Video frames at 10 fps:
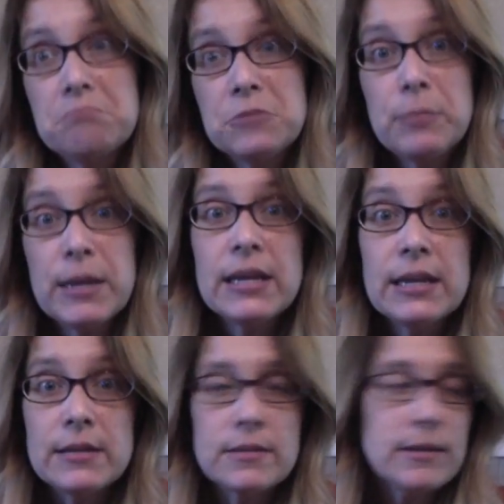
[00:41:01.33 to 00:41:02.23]
To me, it
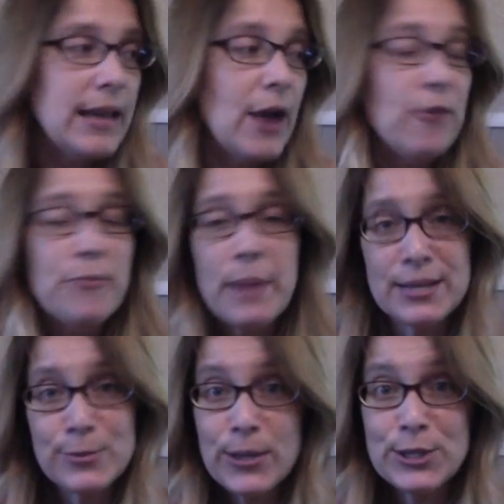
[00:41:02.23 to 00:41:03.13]
is. Now, if my
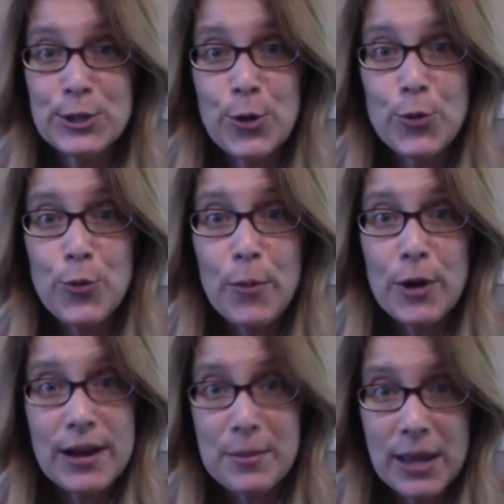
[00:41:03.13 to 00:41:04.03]
husband wants to go to Walmart
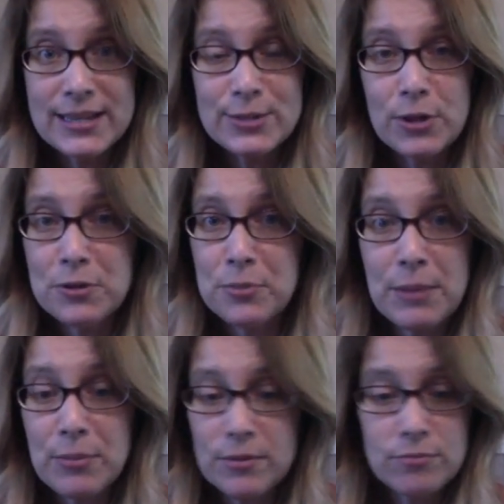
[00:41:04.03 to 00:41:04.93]
and buy that toilet
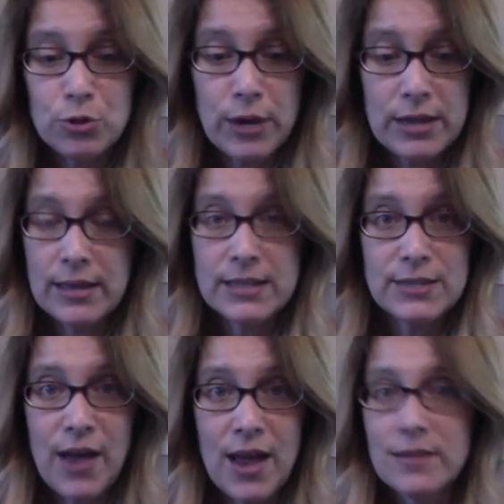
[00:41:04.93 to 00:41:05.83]
paper, great, that's
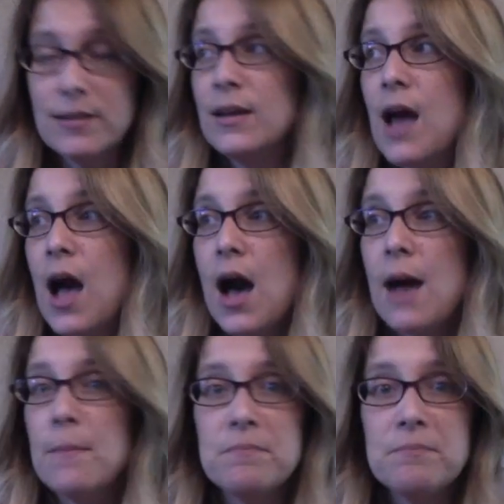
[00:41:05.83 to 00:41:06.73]
fine.
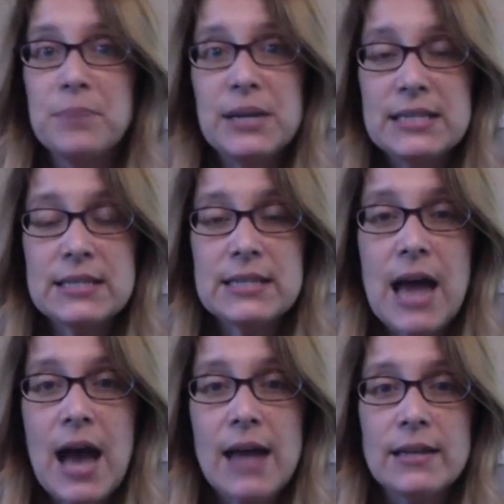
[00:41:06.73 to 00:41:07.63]
But it's
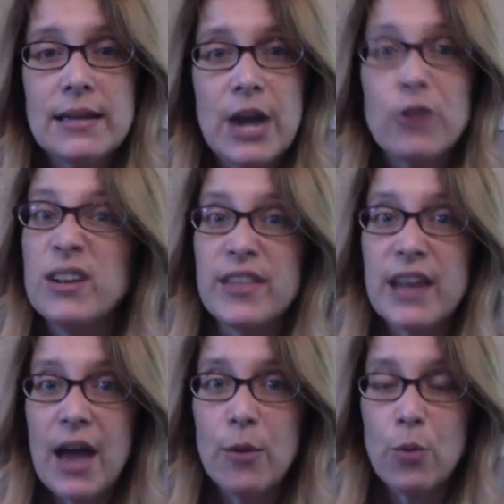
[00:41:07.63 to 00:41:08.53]
not an errand that
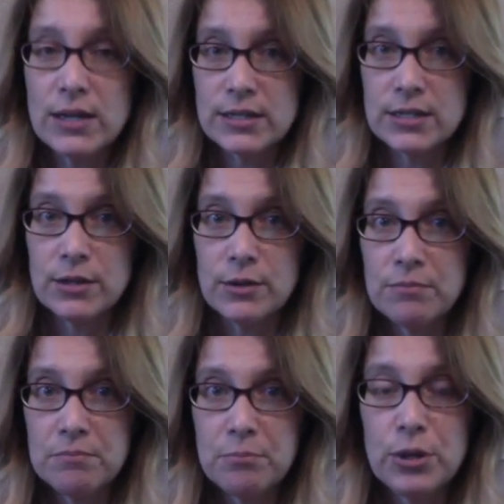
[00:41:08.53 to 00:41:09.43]
I want to
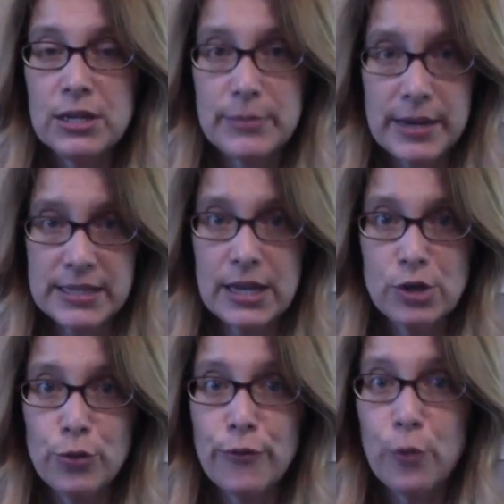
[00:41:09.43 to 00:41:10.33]
put into my
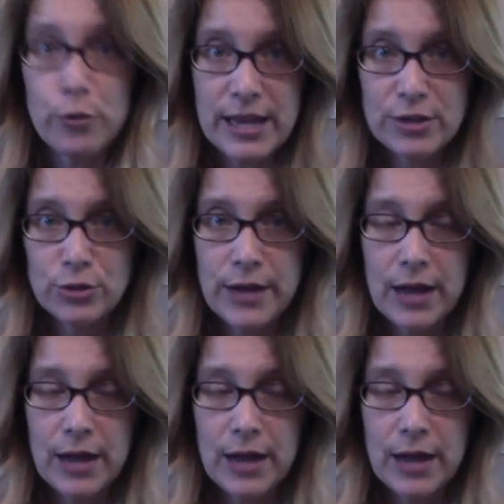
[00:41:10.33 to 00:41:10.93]
schedule for that $2.